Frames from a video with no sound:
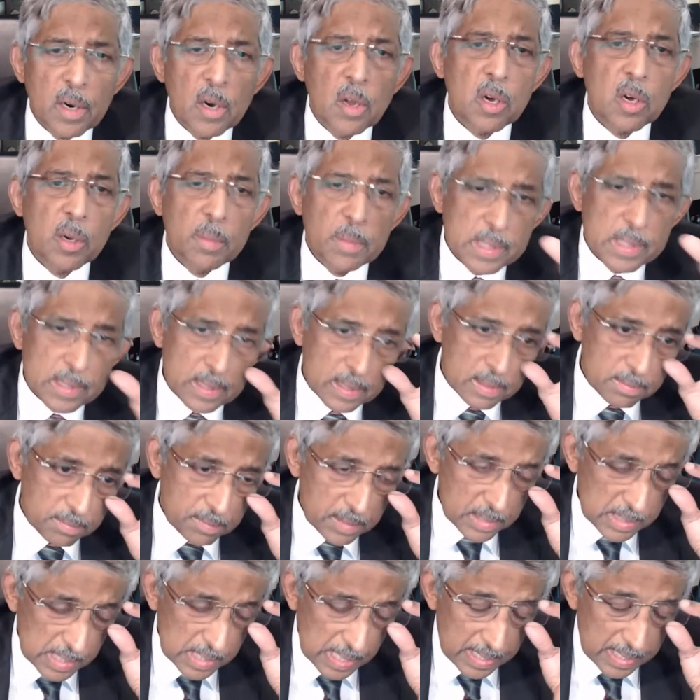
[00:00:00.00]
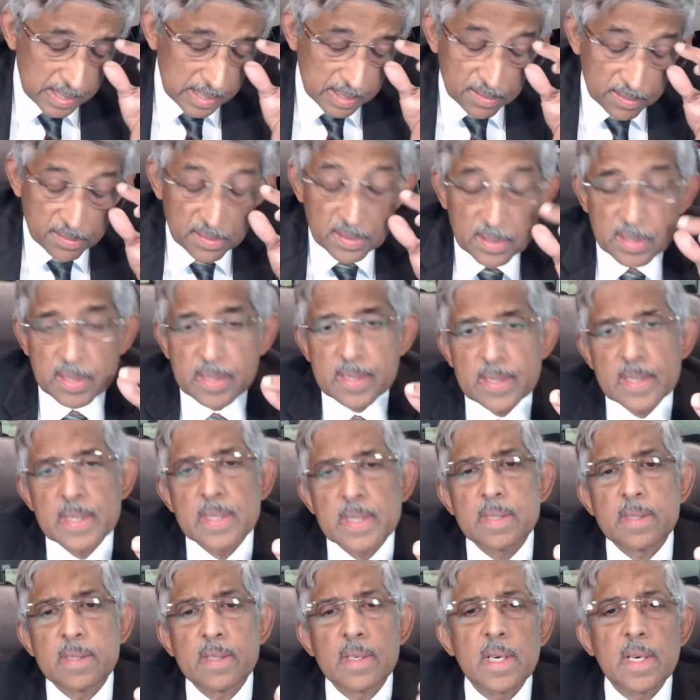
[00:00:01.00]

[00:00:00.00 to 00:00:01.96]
Glaucoma is a slightly different disease.